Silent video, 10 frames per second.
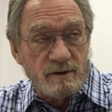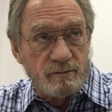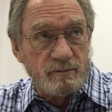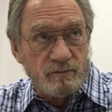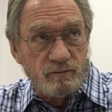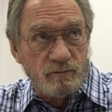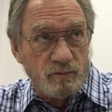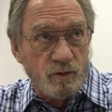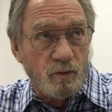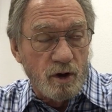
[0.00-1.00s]
some,
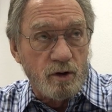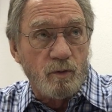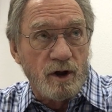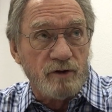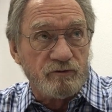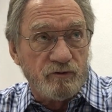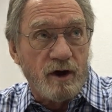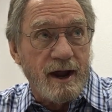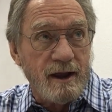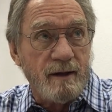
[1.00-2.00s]
the water wells
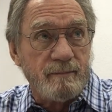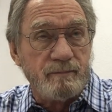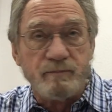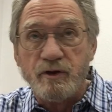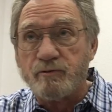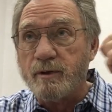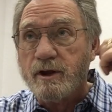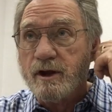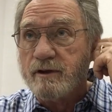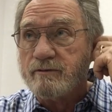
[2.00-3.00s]
dry up just
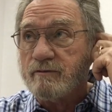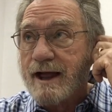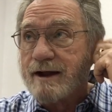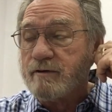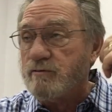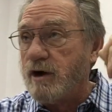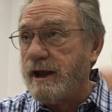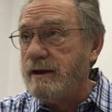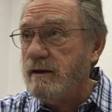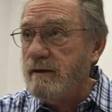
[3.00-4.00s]
because of lack of
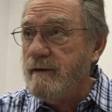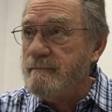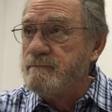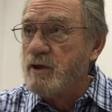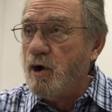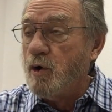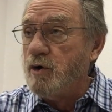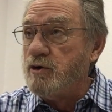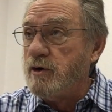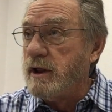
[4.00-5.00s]
rain,
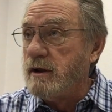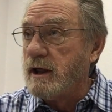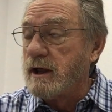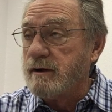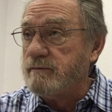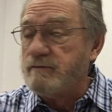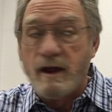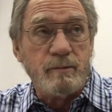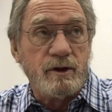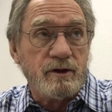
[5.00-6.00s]
or they're in like a
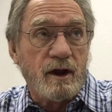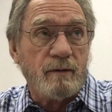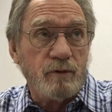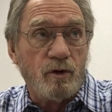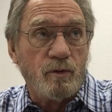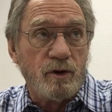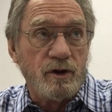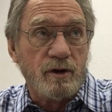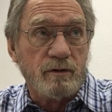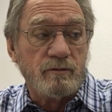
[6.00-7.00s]
famine time, you know, where
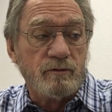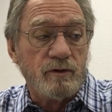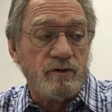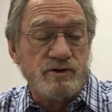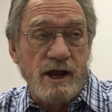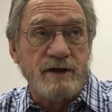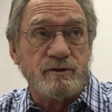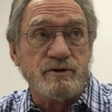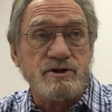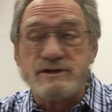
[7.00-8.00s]
the there
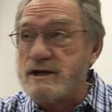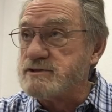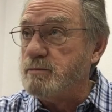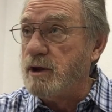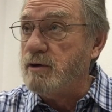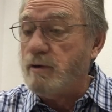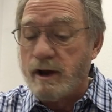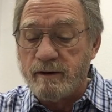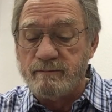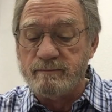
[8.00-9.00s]
hasn't just hasn't been
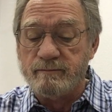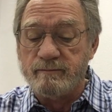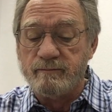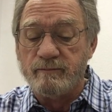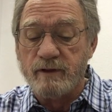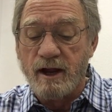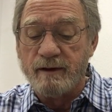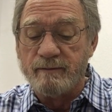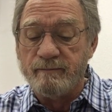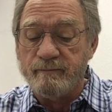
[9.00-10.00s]
rain,
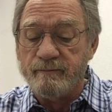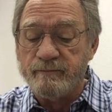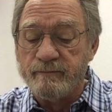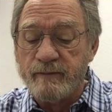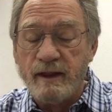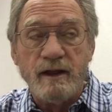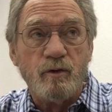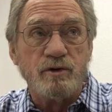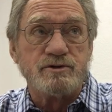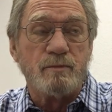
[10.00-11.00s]
okay,
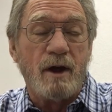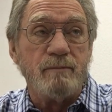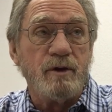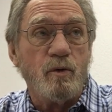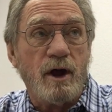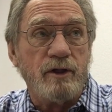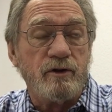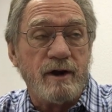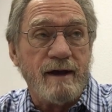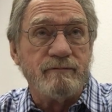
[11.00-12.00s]
which might be why
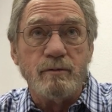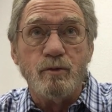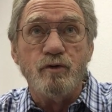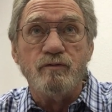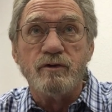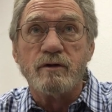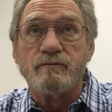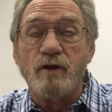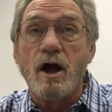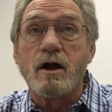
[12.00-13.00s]
they're having to move the
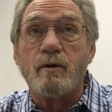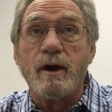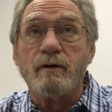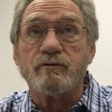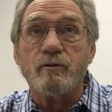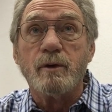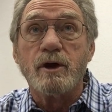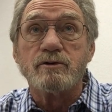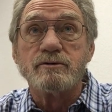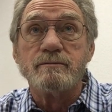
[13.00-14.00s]
flock around so
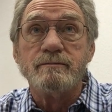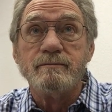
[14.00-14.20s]
much.